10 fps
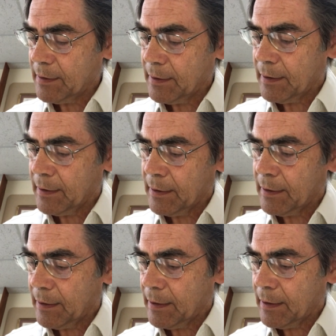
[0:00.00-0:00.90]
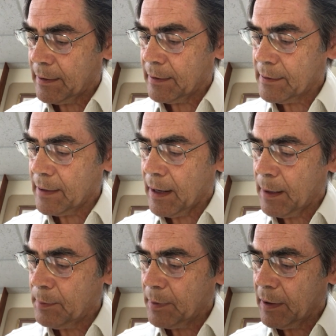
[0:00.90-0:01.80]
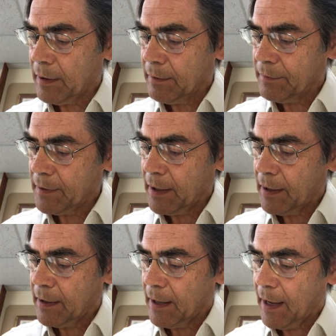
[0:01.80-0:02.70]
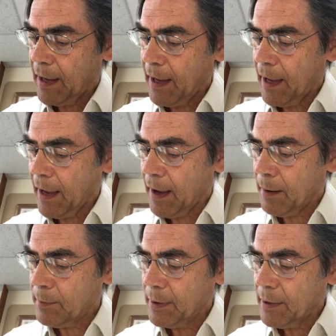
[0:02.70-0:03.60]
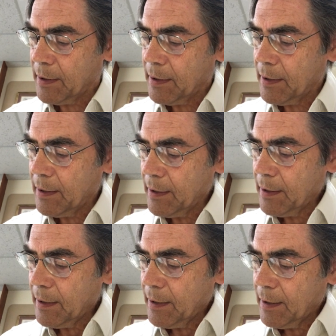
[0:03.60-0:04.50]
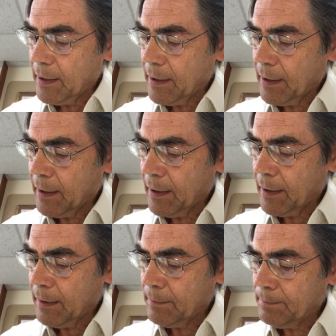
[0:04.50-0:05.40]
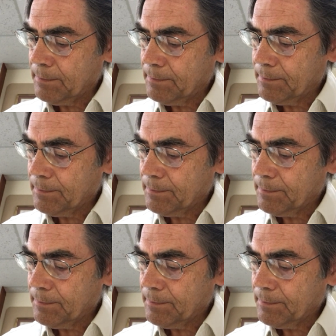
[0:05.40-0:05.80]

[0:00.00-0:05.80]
uh, at the time of King Ahab, um,